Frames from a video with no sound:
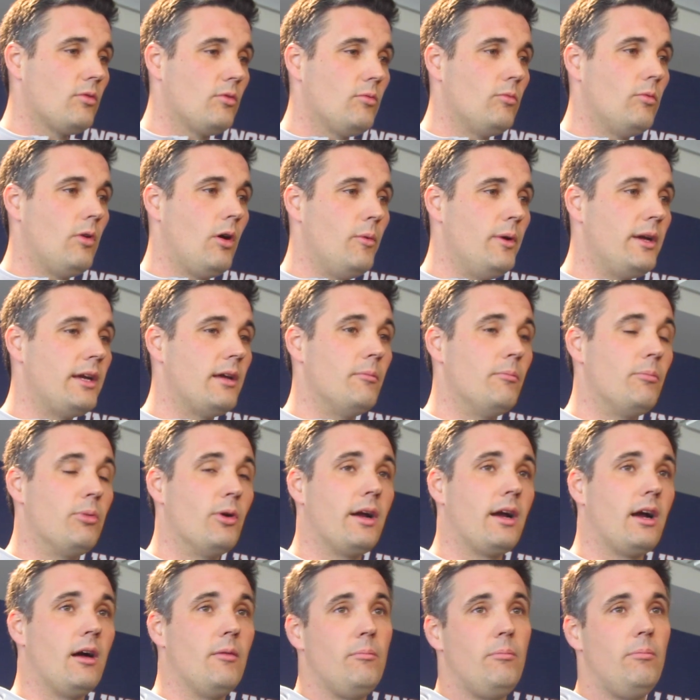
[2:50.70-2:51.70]
what we can
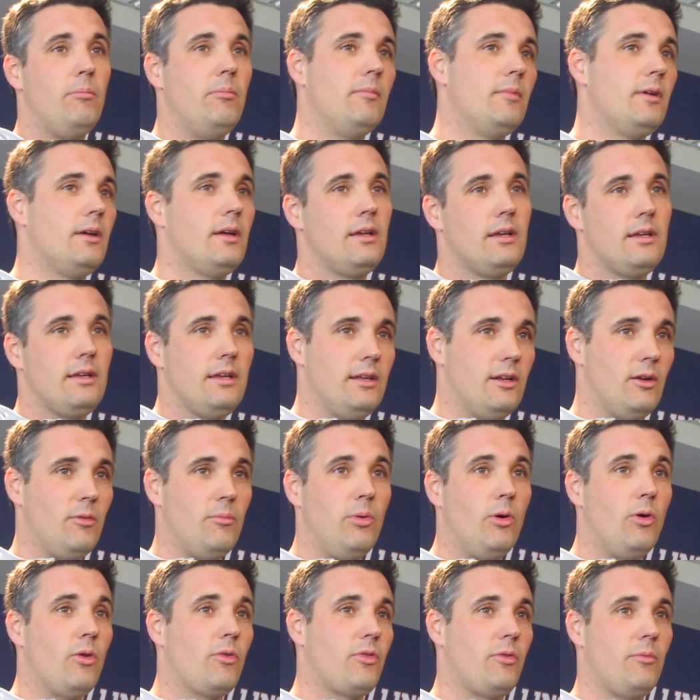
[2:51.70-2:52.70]
bring on, you know,
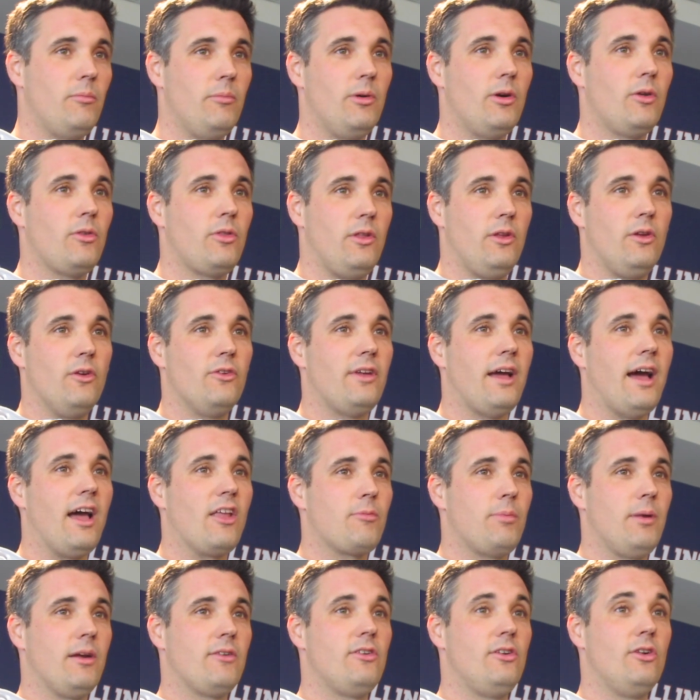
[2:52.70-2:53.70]
both both of those
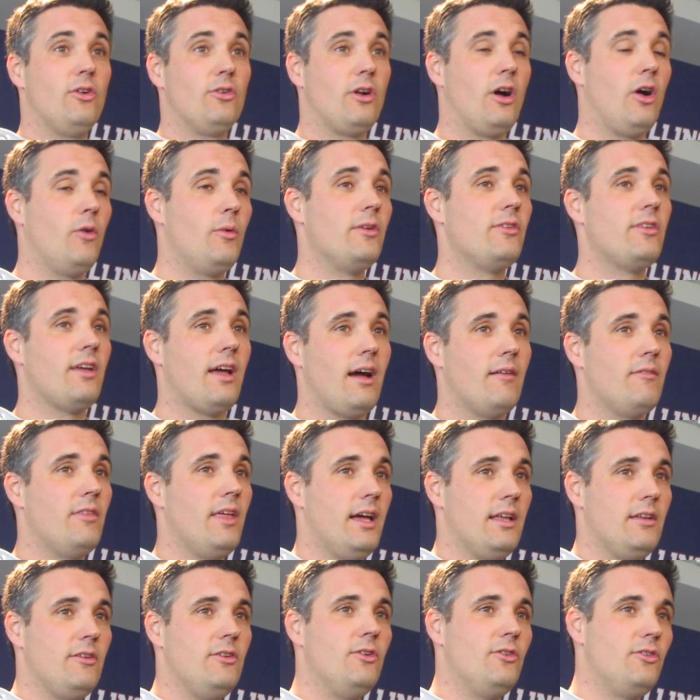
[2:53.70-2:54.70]
aspects. You don't always have
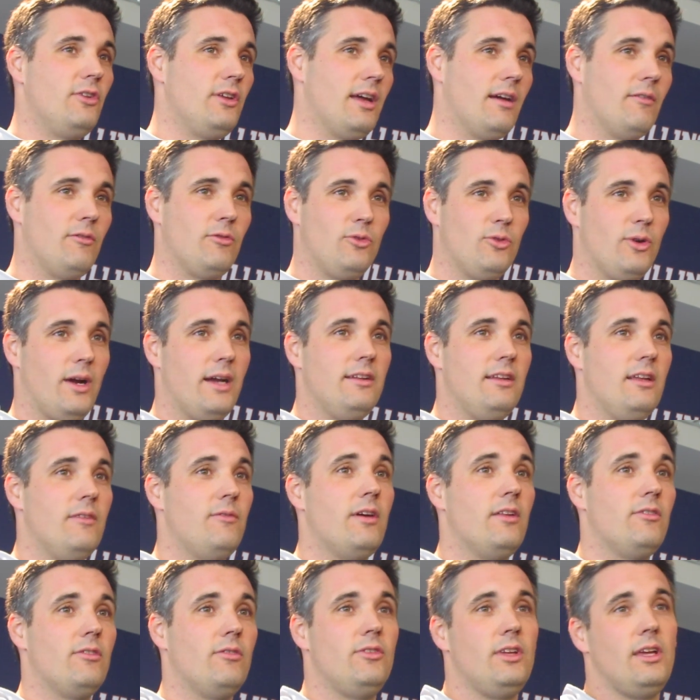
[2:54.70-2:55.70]
that. usually you have great
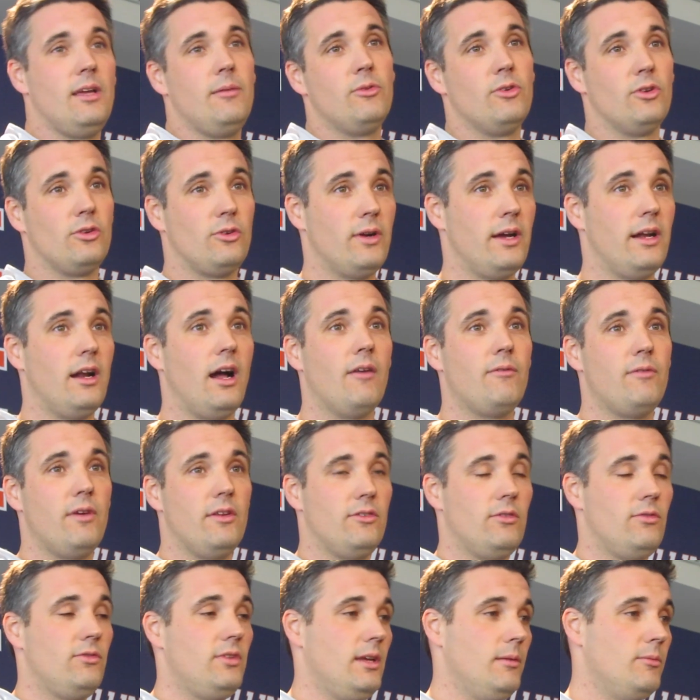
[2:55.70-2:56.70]
defensive teams or great
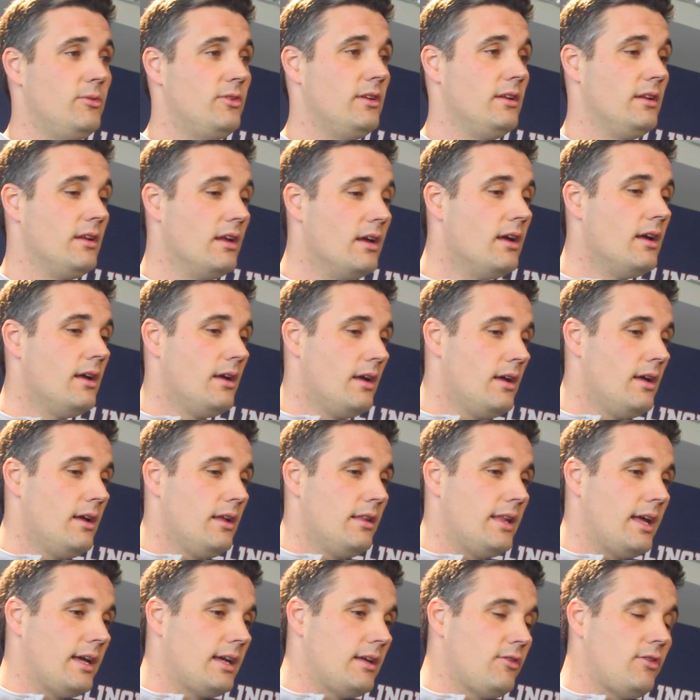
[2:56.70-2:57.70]
offensive teams, and
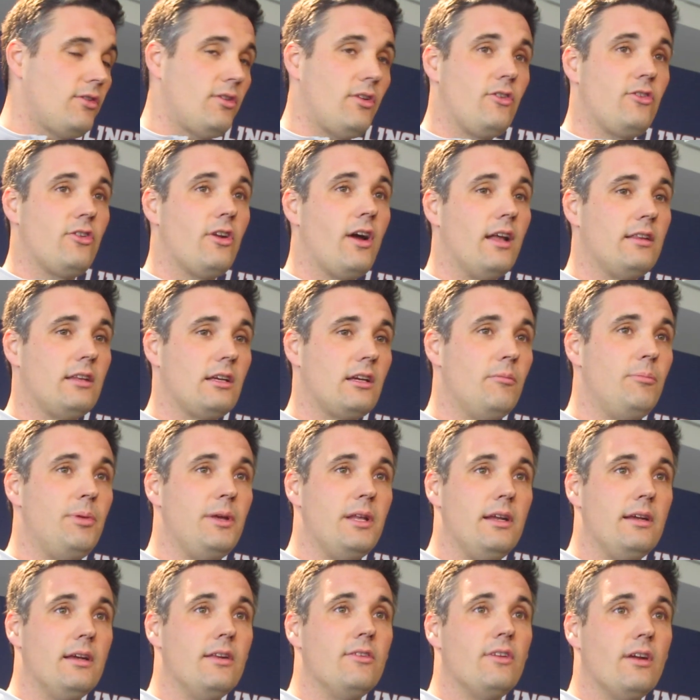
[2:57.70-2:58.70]
that gives us a shot to
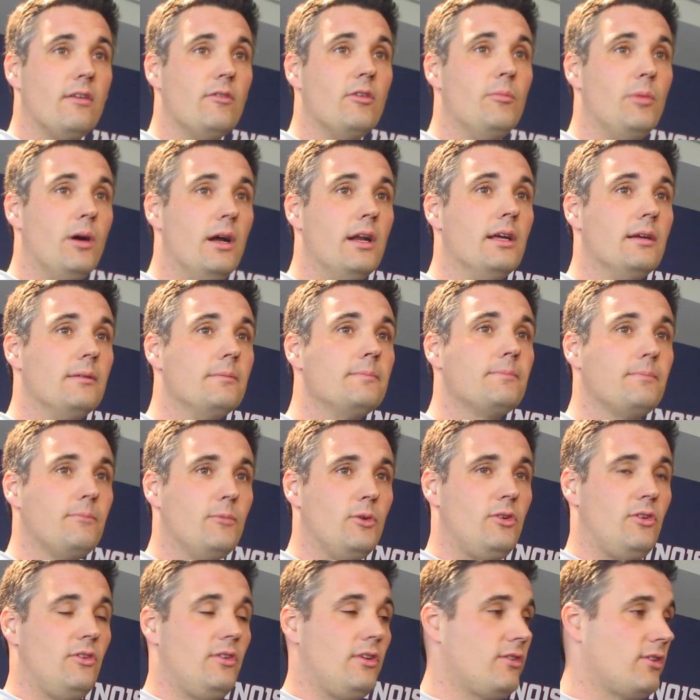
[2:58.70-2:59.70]
compete against everybody,
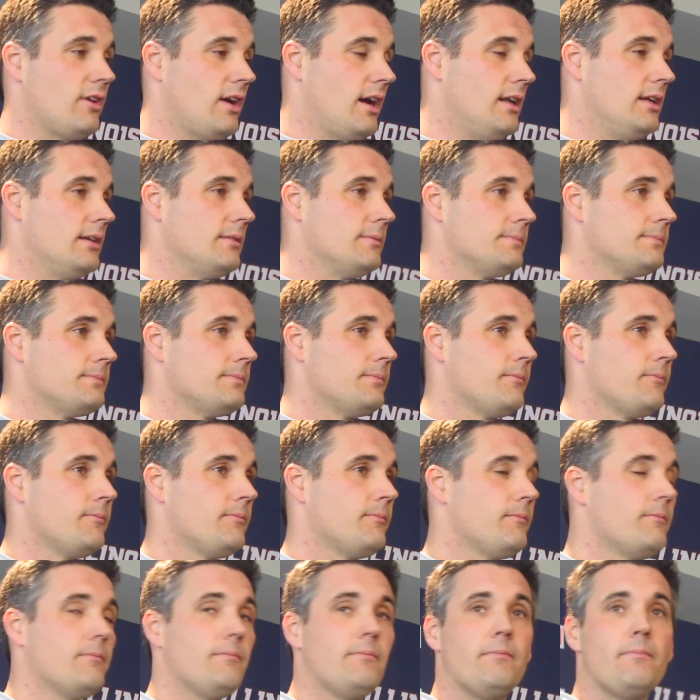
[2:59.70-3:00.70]
which is exciting.
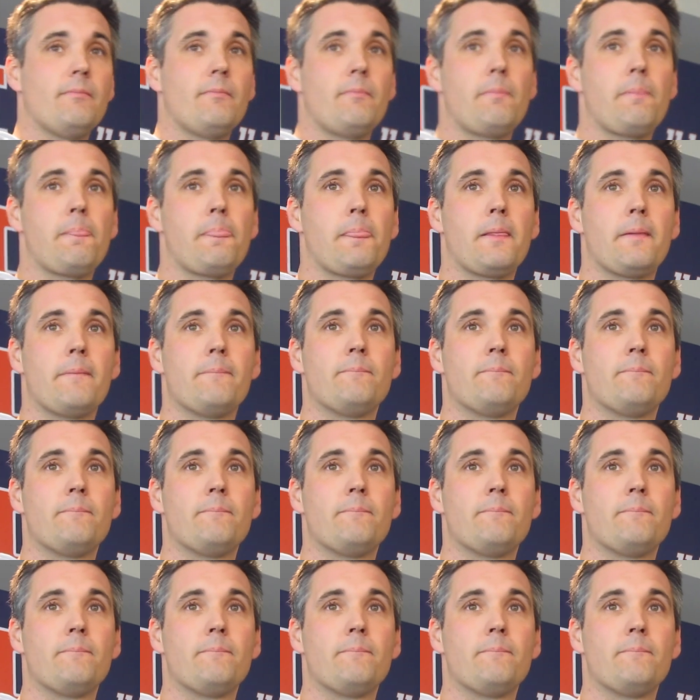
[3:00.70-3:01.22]
How's Morgan playing?